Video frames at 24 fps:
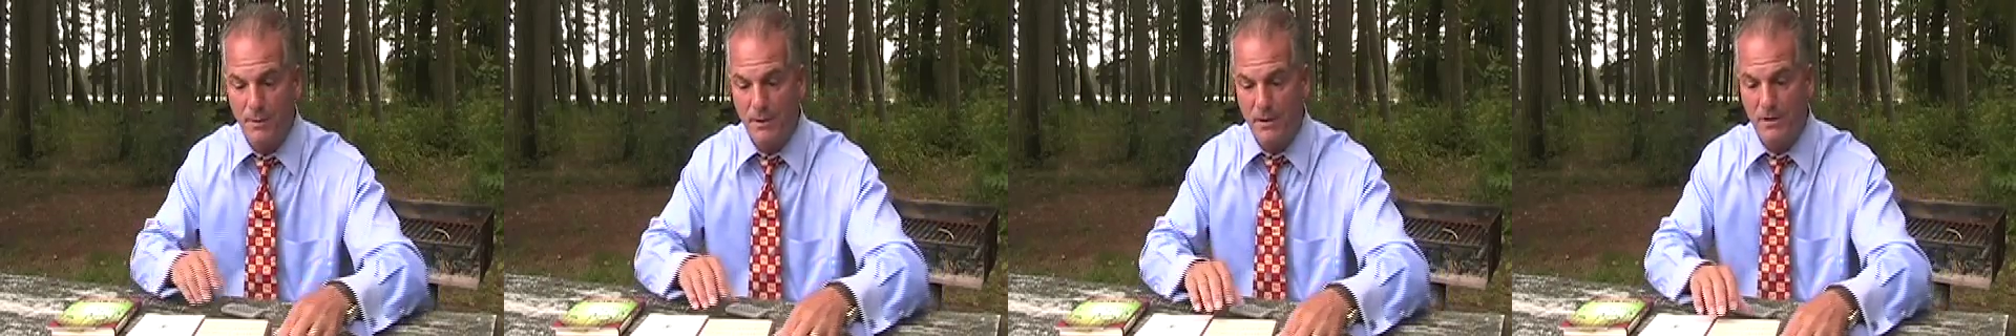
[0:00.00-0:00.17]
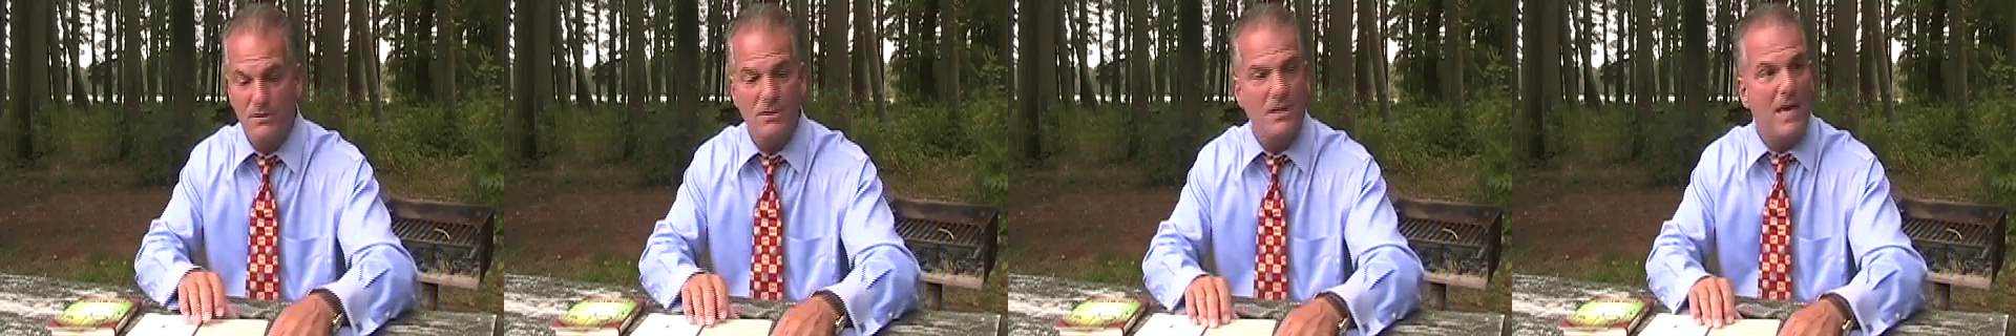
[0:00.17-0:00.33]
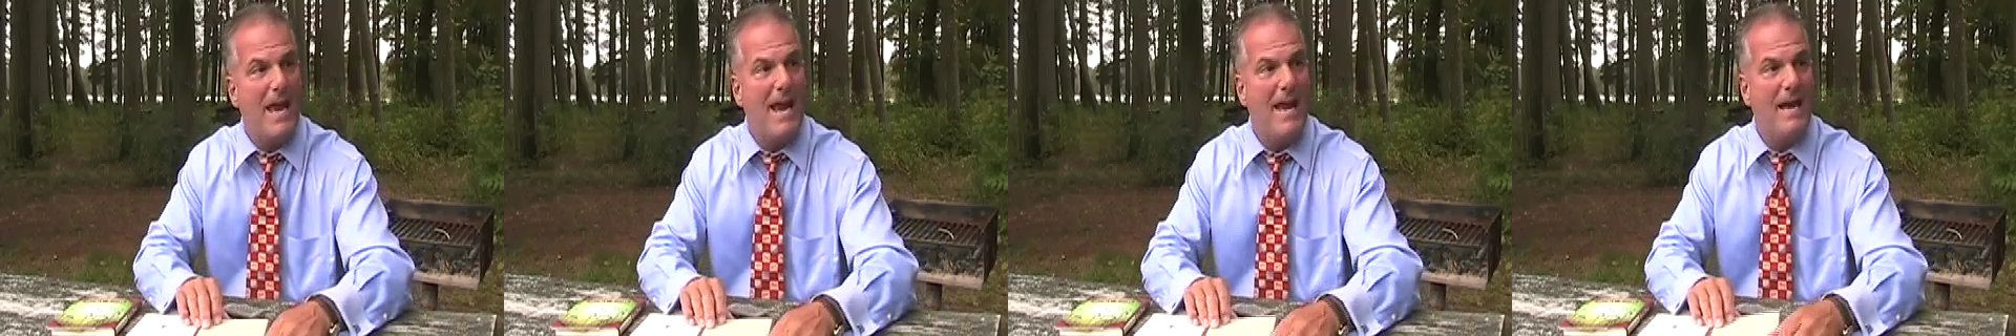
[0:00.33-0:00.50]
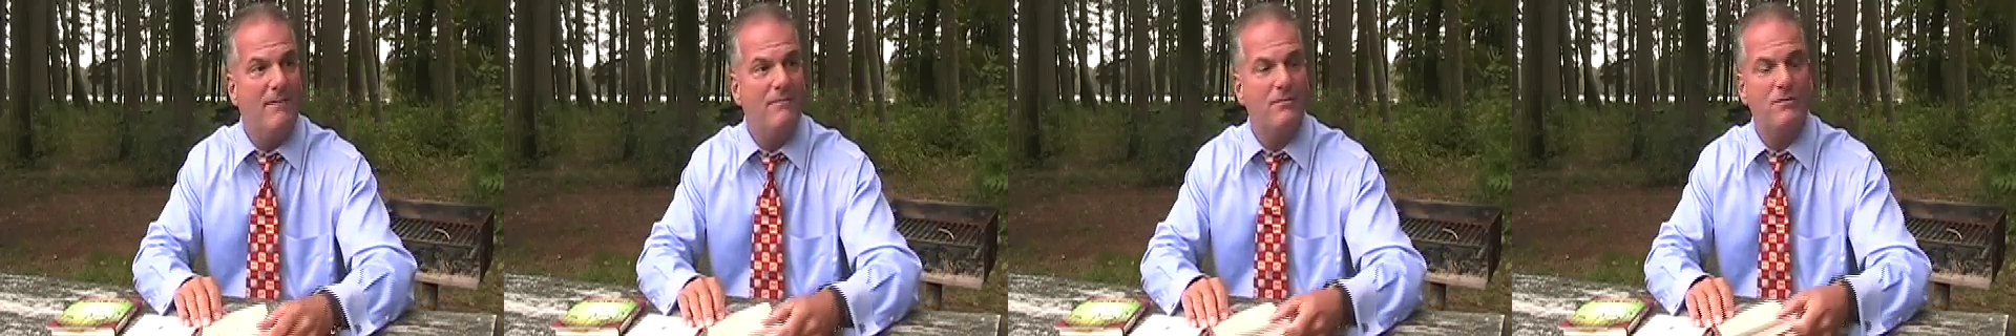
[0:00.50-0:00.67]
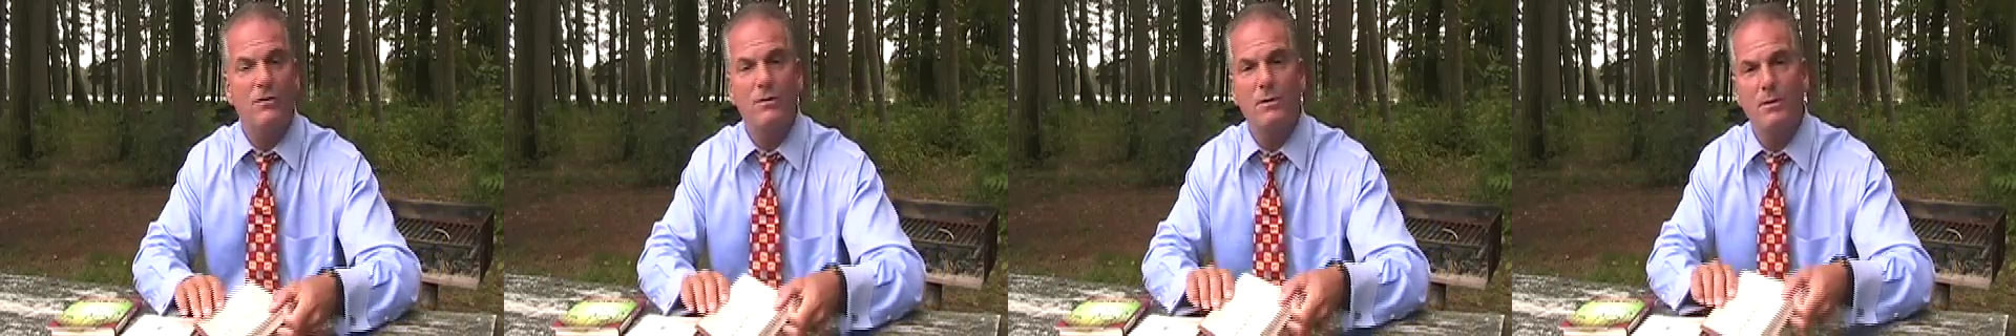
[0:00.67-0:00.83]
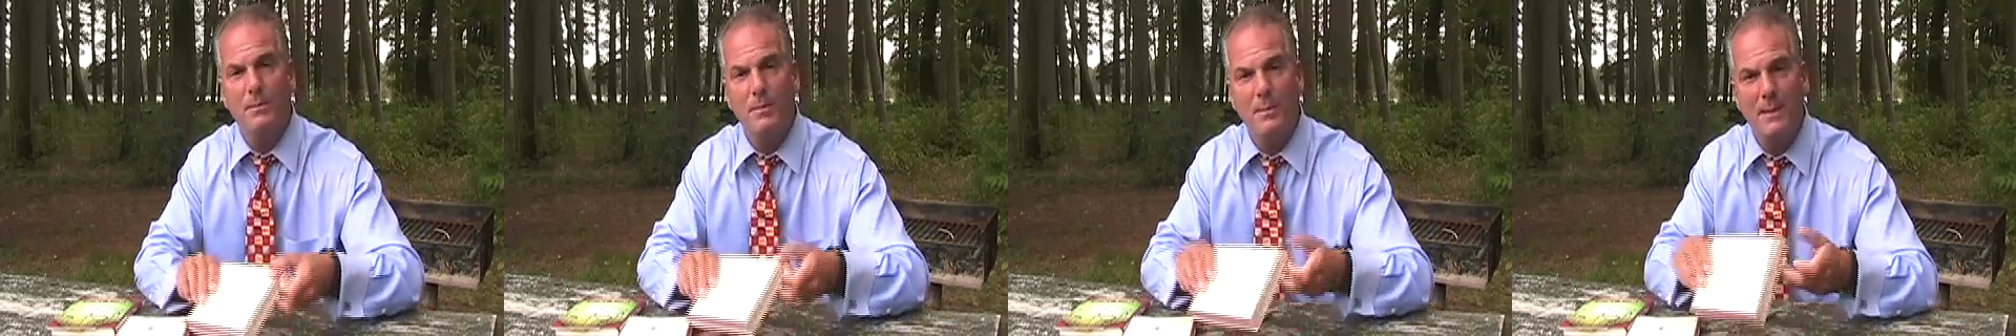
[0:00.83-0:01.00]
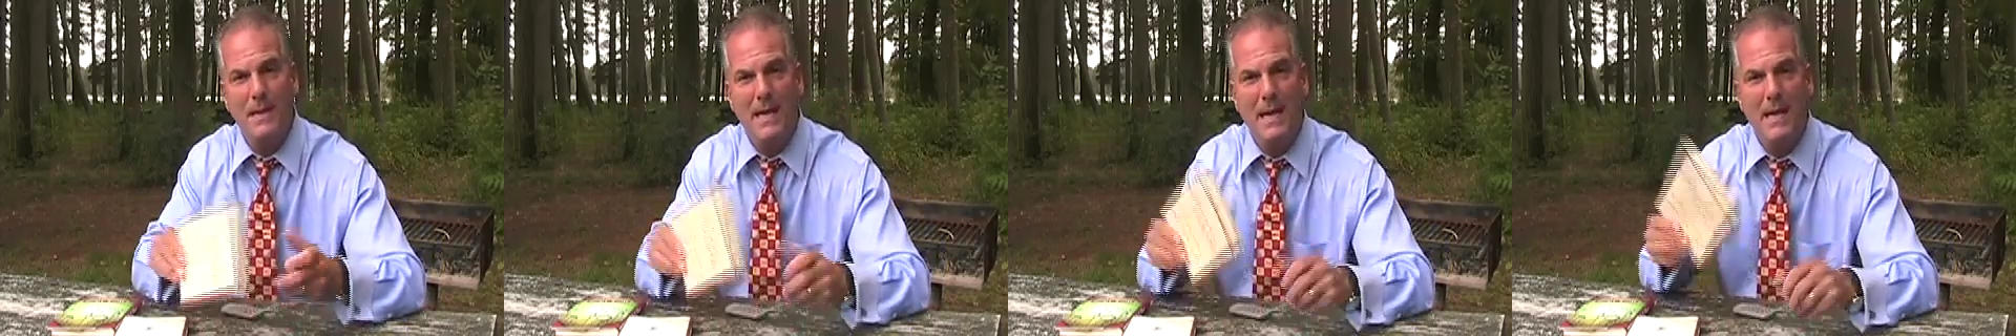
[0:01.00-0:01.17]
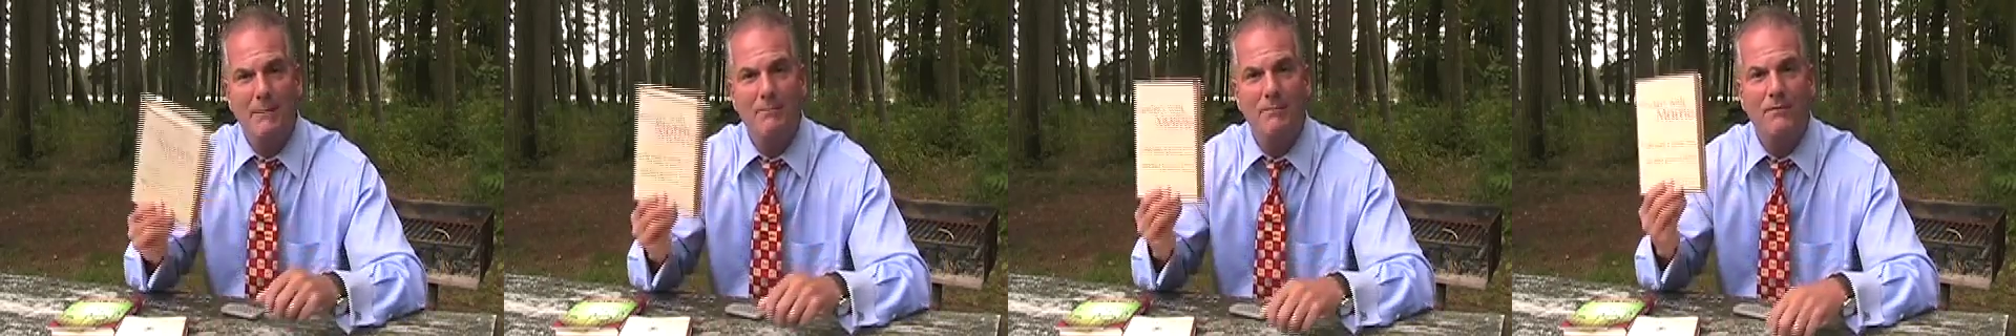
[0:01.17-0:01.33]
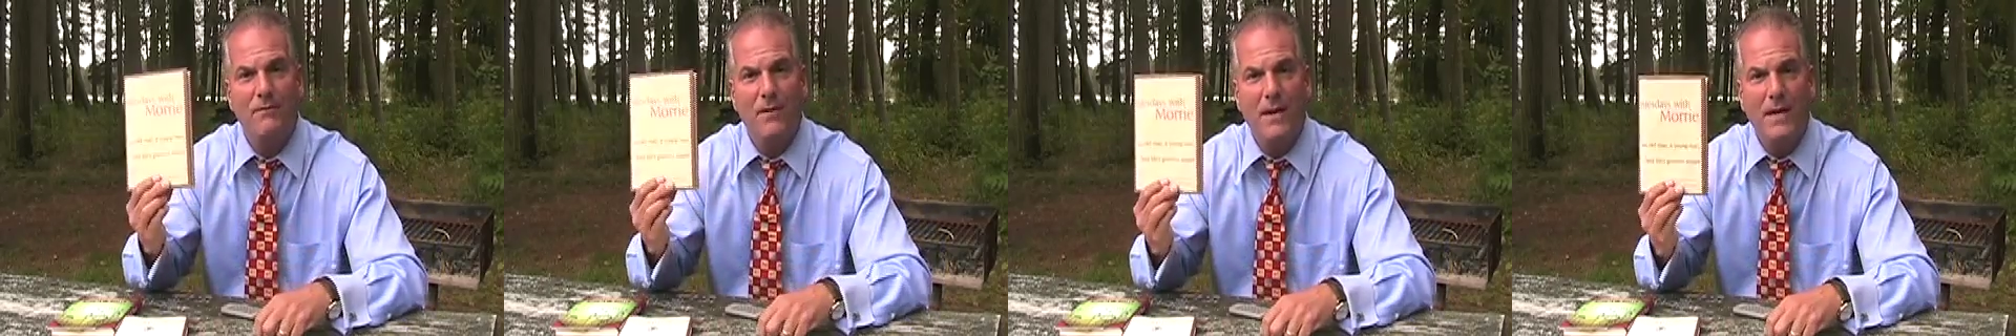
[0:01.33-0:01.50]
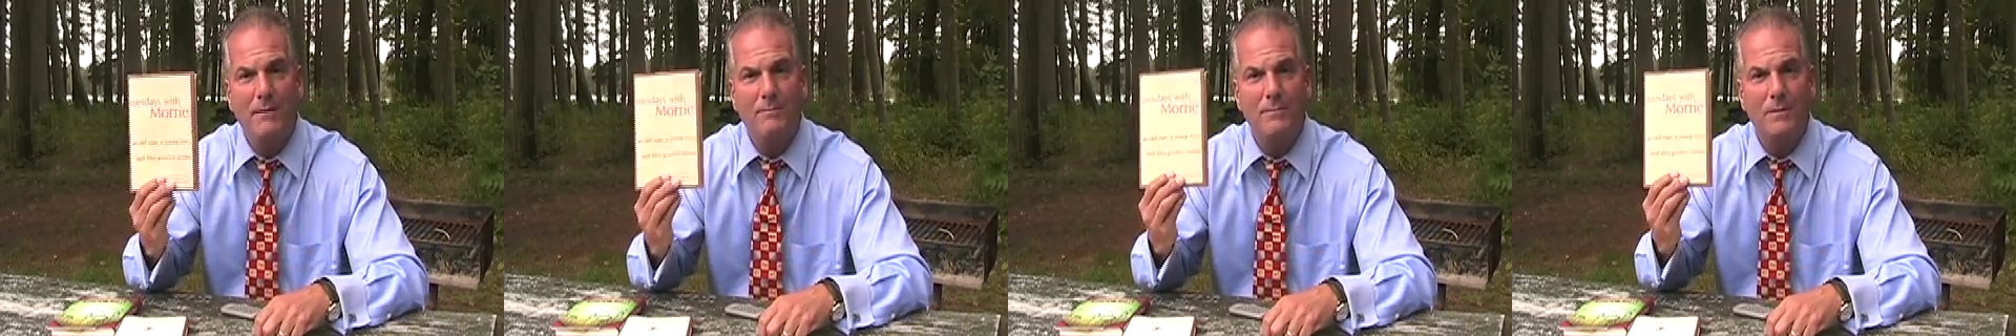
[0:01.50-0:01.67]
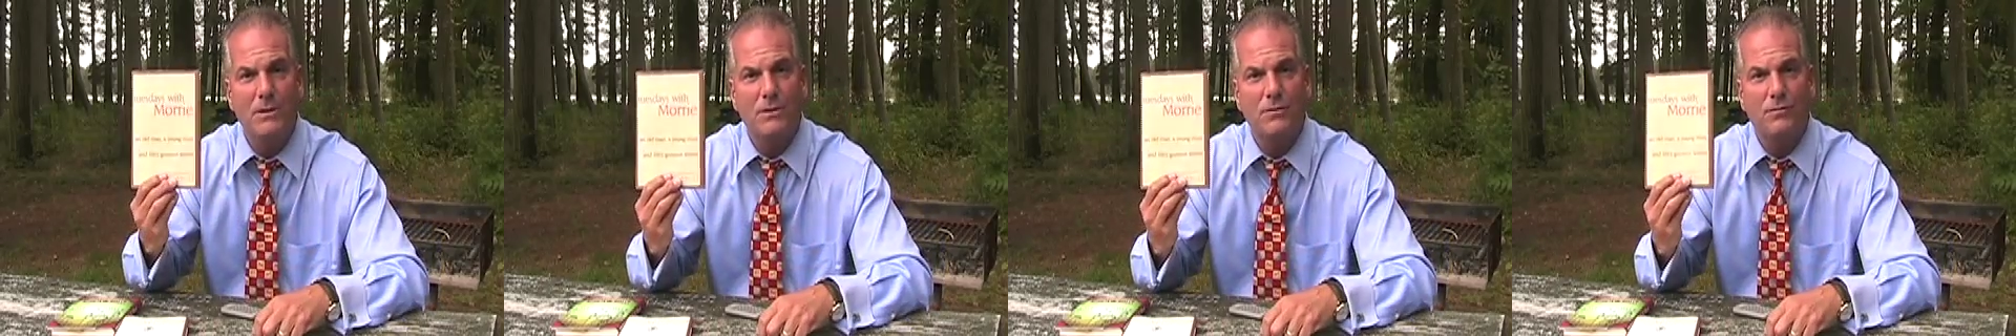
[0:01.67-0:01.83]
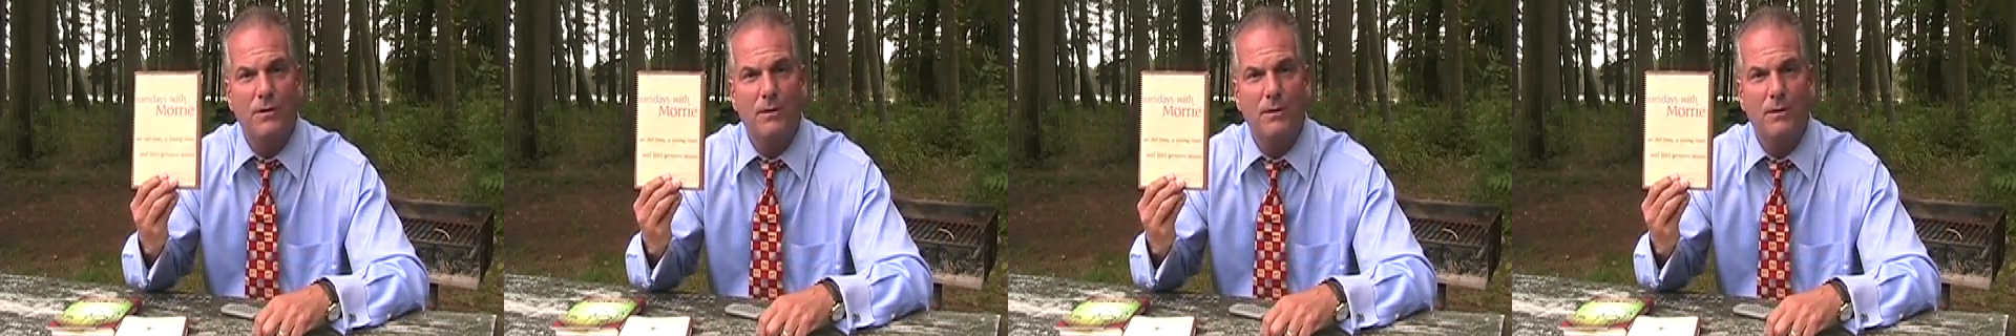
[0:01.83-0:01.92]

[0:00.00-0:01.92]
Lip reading: because after he became famous